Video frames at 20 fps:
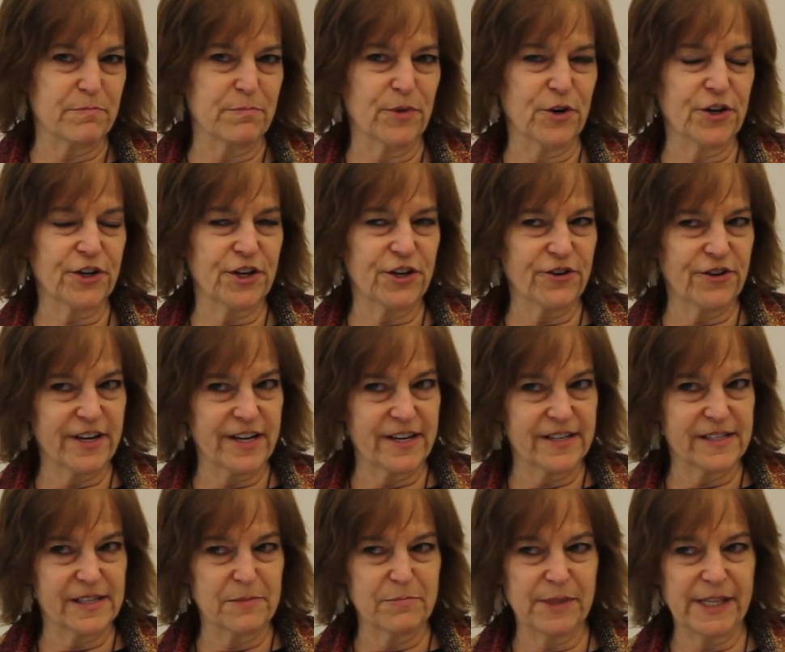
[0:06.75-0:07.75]
Mercury
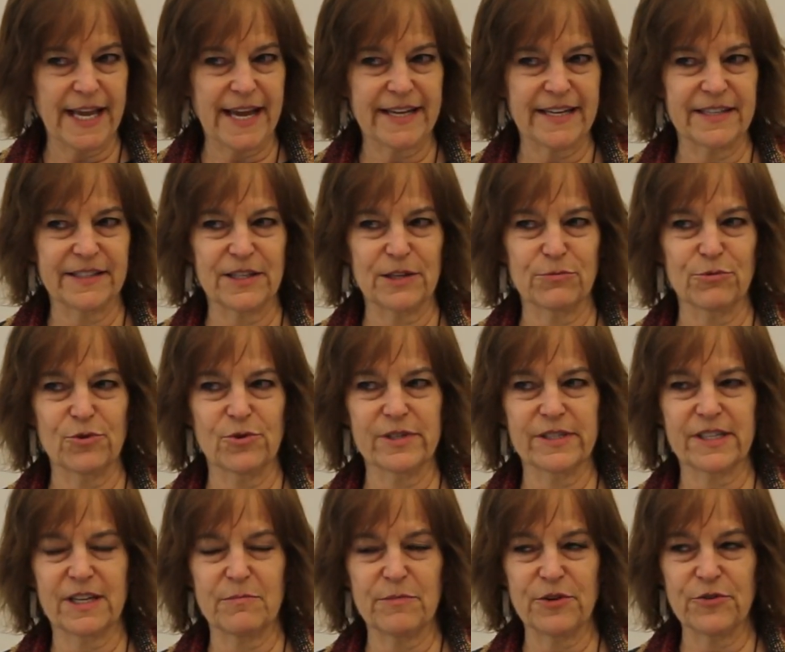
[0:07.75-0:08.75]
is the planet that
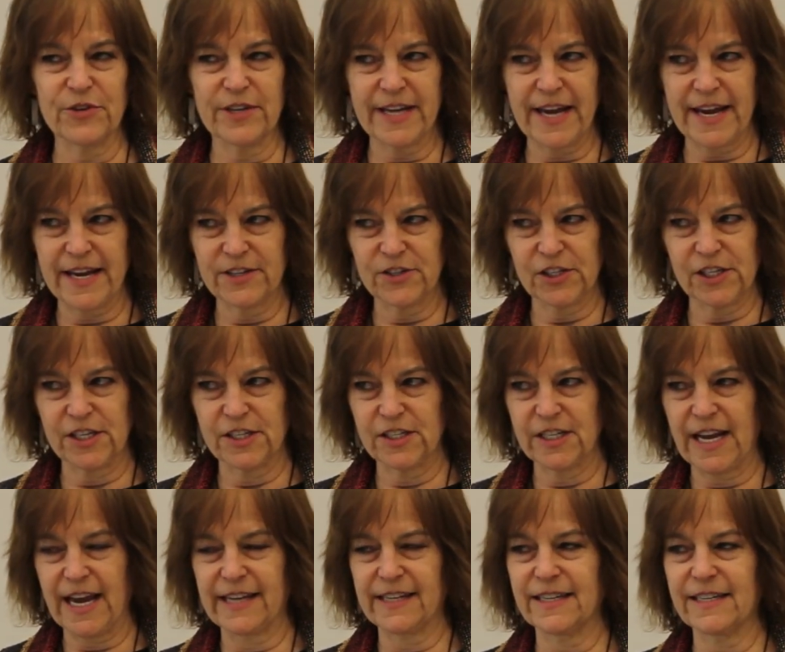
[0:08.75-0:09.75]
rules
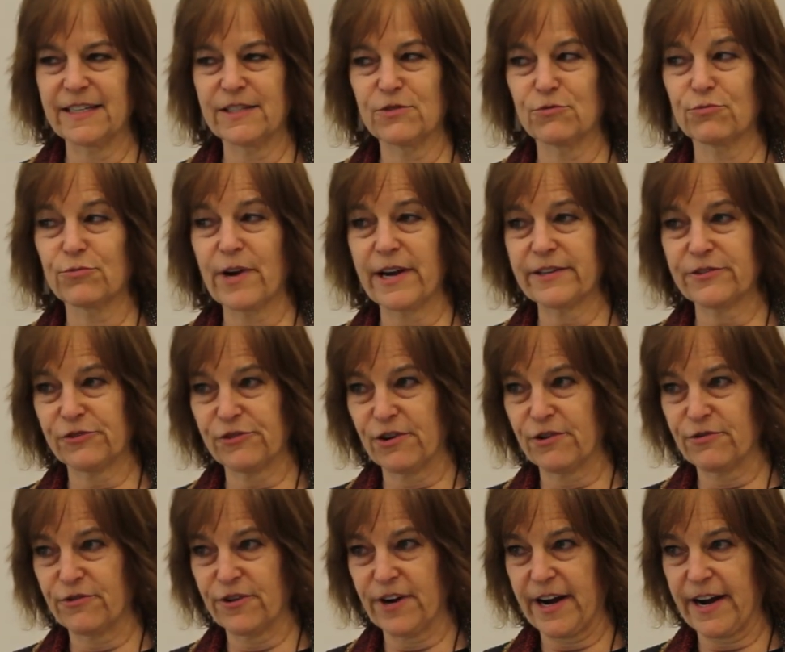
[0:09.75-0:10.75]
communication, and it is
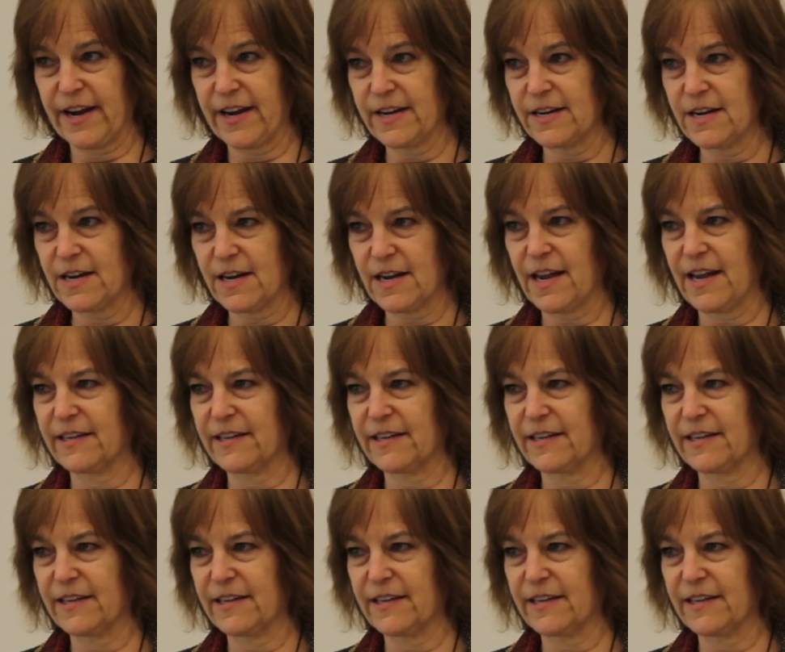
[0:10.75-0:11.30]
retrograde.